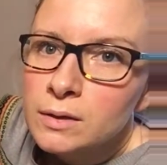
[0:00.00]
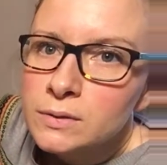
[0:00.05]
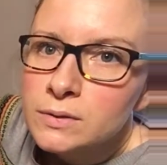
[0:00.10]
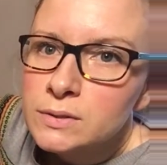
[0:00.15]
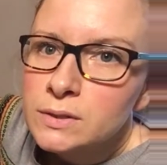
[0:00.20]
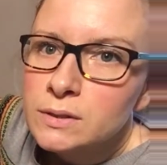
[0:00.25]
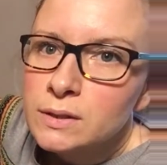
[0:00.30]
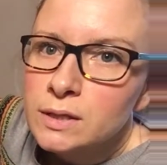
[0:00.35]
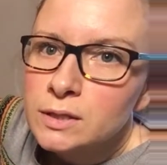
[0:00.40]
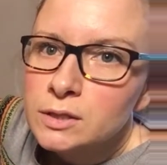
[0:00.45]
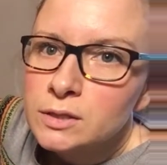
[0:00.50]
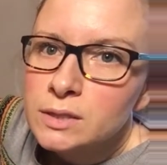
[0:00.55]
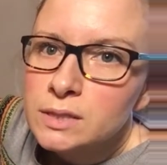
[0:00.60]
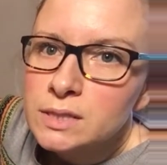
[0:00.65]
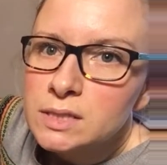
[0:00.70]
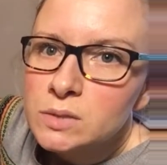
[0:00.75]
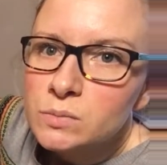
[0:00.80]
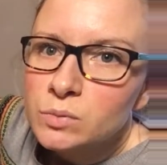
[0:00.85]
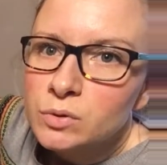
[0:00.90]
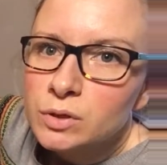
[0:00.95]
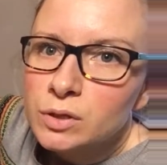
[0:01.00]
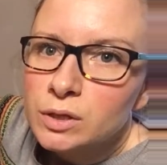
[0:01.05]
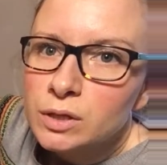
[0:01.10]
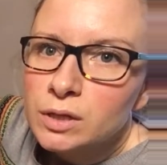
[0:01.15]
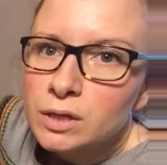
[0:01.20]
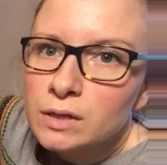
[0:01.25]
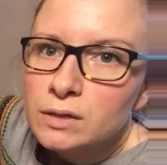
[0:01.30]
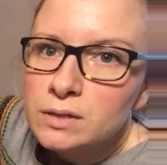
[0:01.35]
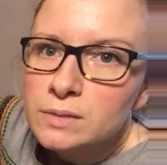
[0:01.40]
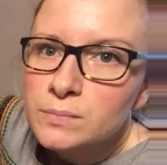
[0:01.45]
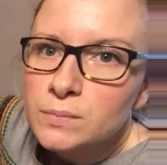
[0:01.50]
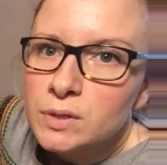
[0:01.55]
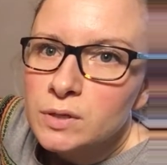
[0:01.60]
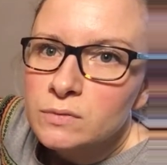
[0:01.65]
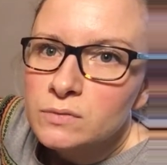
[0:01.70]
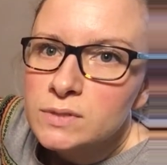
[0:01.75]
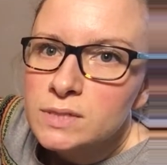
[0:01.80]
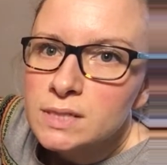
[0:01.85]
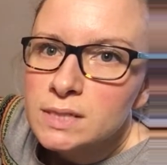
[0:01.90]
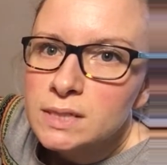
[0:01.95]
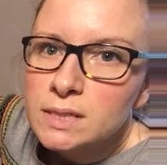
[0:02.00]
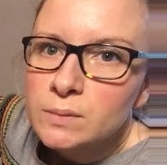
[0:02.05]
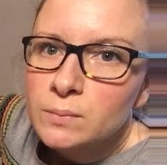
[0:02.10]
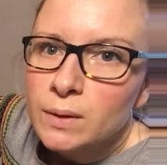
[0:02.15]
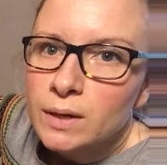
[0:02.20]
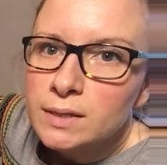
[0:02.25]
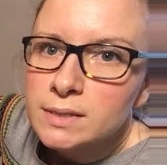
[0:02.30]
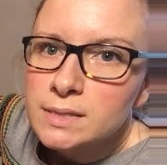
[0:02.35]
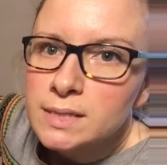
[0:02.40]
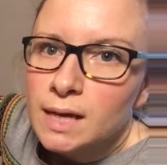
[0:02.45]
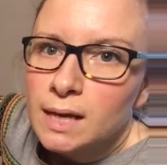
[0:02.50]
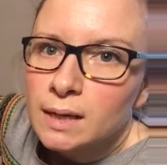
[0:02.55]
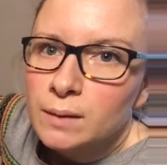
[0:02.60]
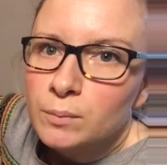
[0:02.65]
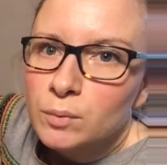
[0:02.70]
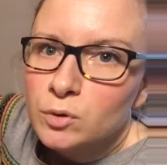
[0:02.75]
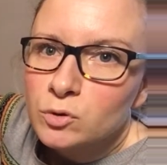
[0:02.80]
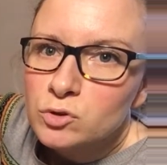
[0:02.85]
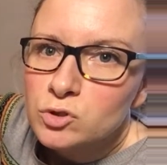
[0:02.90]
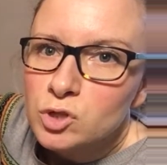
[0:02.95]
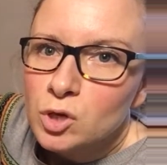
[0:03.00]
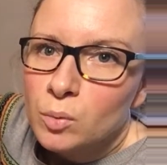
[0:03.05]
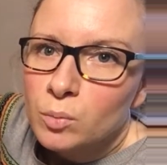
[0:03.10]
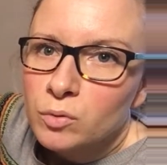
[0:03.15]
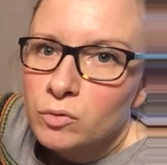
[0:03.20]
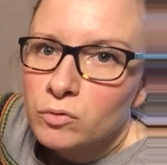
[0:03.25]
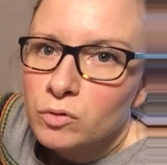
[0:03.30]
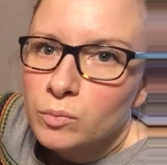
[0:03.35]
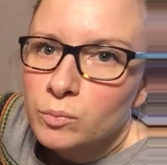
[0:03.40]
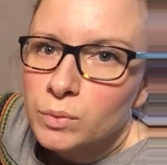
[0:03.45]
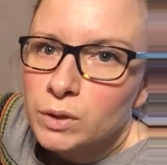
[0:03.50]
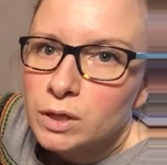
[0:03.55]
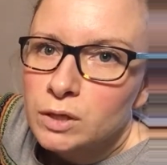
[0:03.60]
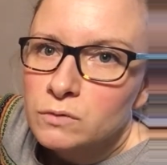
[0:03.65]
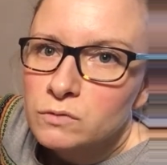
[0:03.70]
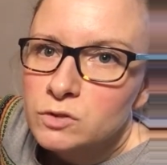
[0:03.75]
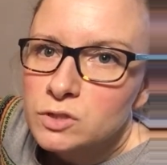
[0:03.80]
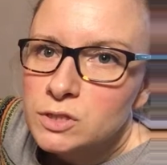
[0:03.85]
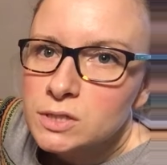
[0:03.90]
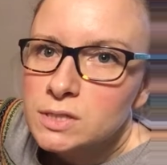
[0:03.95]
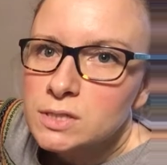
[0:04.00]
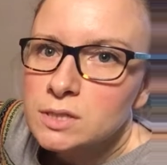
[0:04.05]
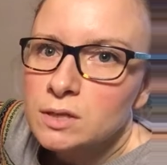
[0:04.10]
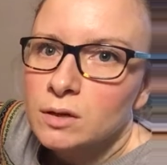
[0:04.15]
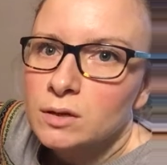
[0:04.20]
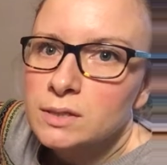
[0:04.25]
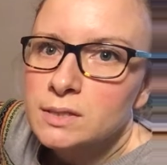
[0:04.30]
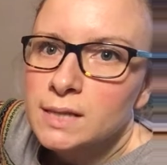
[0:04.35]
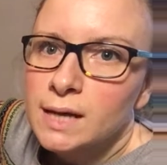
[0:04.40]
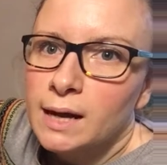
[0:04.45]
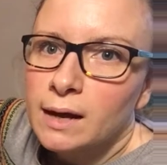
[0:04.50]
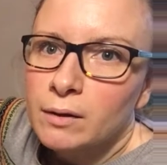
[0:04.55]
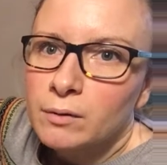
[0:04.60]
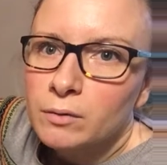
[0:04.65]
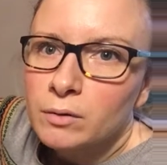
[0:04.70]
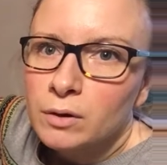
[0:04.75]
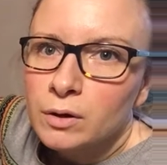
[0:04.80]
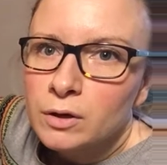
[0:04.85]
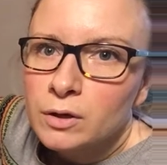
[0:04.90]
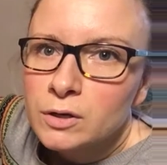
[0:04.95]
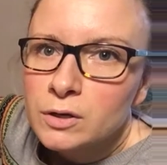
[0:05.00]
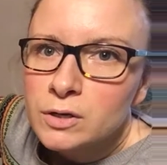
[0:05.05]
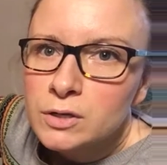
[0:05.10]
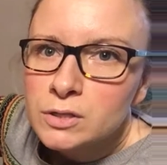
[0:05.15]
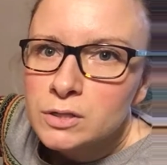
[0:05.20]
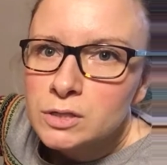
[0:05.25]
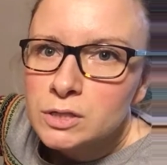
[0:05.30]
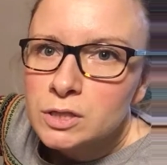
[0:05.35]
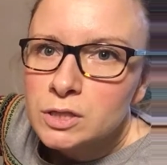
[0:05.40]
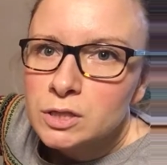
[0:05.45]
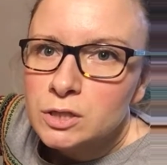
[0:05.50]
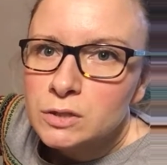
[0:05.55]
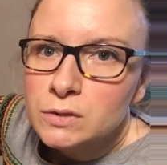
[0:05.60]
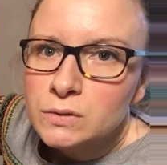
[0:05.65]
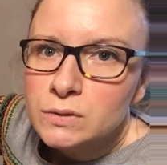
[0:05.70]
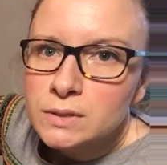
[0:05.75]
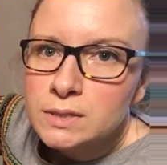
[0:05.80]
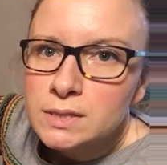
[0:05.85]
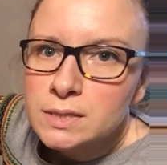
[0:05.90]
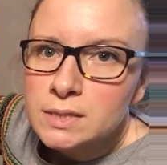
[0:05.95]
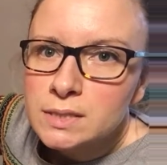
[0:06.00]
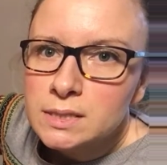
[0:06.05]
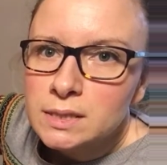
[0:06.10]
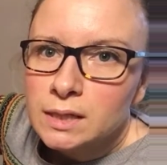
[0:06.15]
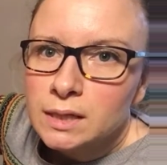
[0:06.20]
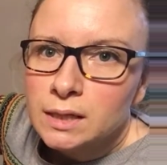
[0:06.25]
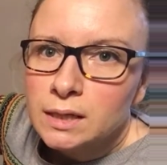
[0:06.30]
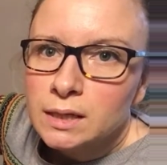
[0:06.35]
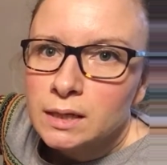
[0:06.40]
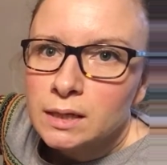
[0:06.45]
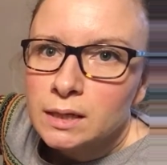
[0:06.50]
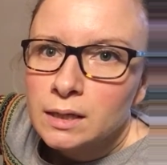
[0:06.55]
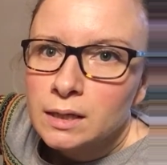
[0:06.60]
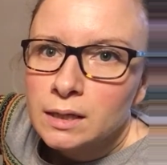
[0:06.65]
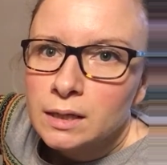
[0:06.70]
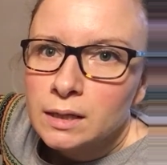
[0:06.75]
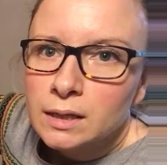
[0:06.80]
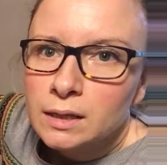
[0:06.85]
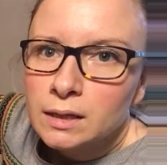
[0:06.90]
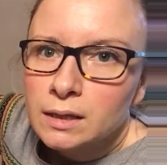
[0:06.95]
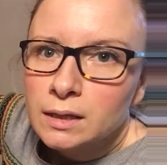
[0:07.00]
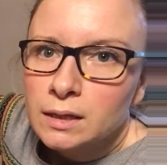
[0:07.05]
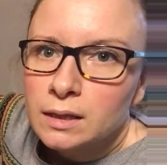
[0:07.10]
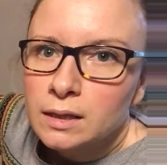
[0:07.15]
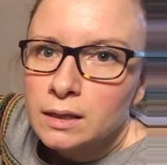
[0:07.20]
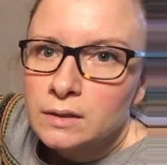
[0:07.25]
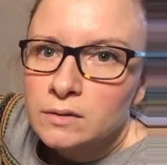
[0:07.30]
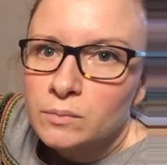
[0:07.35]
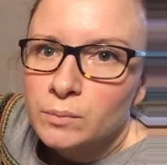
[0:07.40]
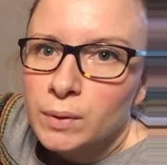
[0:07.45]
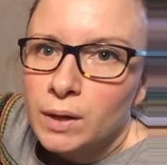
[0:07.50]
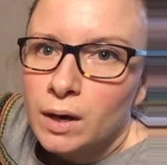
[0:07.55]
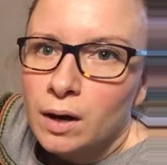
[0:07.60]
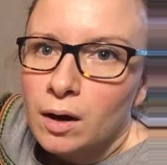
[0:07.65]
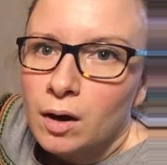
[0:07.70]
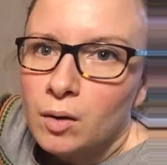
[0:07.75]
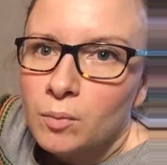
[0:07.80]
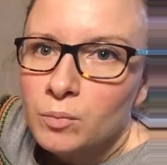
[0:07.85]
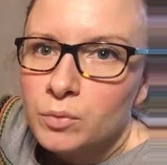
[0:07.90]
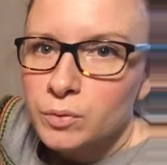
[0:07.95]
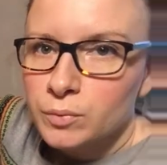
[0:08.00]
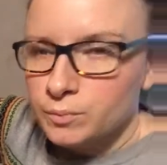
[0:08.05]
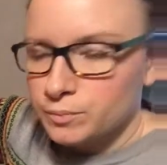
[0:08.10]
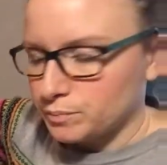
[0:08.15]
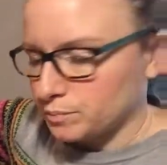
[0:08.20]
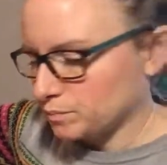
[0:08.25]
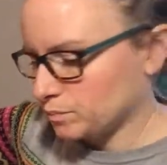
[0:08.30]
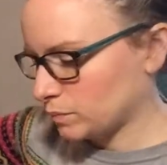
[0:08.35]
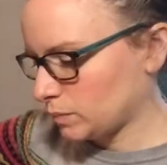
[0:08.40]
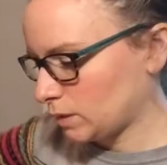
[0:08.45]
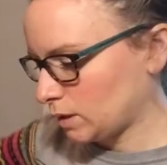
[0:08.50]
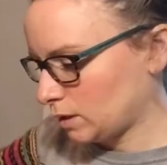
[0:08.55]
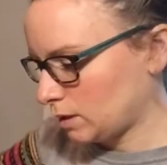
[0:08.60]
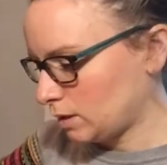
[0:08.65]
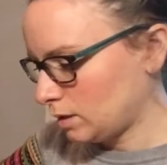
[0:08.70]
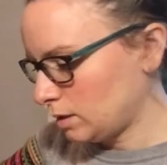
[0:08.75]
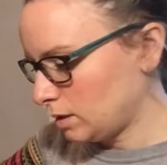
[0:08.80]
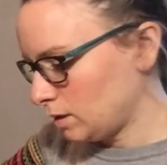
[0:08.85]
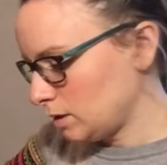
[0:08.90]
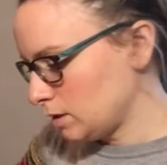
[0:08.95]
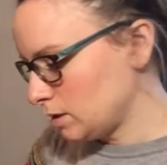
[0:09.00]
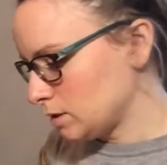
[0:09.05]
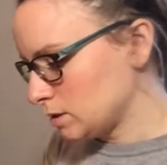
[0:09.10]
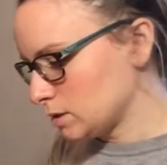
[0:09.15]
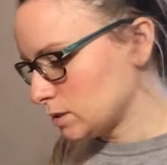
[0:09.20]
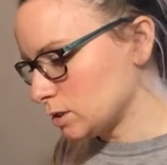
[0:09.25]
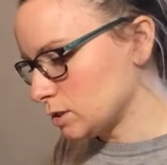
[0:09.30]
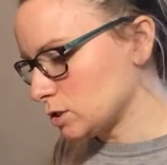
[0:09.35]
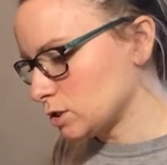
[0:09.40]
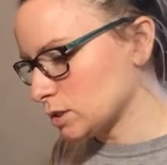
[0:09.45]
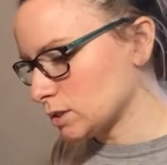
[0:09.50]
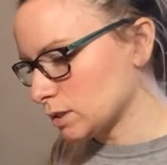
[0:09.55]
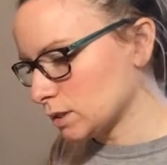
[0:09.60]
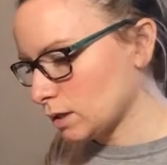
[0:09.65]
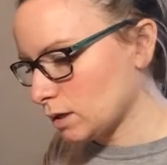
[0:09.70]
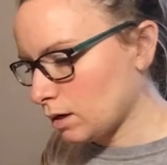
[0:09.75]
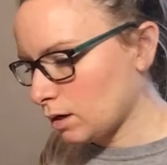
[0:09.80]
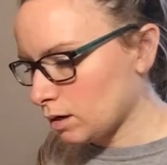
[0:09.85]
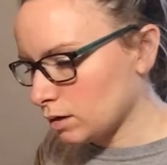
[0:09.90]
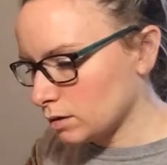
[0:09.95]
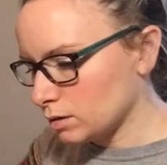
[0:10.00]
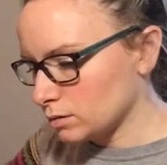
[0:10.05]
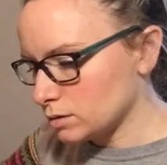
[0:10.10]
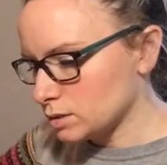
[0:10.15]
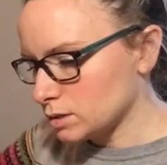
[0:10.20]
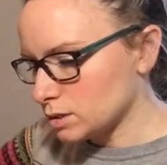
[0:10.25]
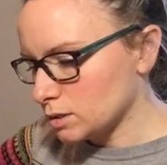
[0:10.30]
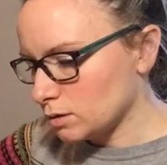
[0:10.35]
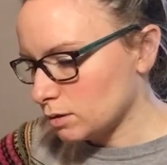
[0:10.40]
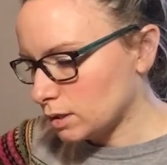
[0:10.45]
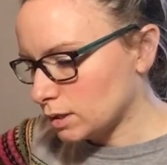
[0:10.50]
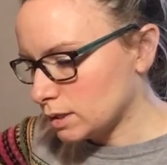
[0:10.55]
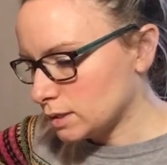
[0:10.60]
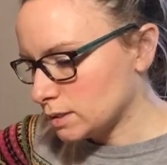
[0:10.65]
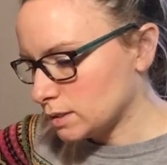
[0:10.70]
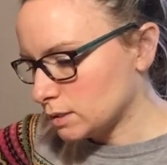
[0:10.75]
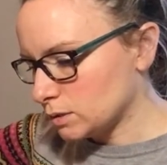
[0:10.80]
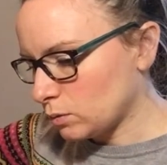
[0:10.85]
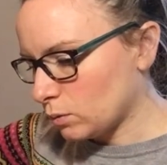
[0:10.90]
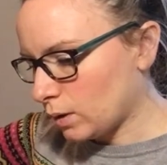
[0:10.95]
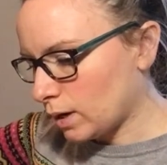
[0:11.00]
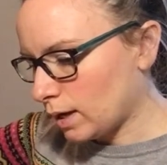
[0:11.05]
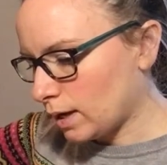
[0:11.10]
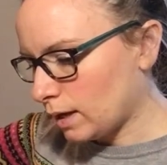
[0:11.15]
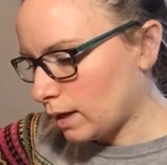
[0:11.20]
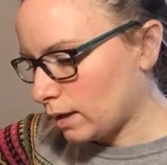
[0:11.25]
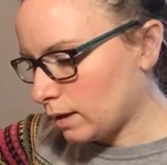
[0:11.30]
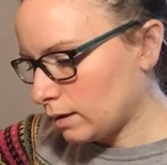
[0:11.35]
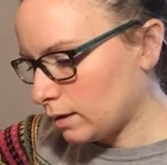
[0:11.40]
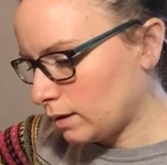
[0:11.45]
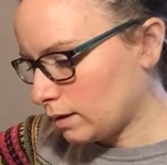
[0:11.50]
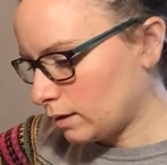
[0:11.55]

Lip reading: So then you need to put another bit of sticky back tape on top of the bit you've just stuck down so that you can stick this bit up. So you just cut another tiny square,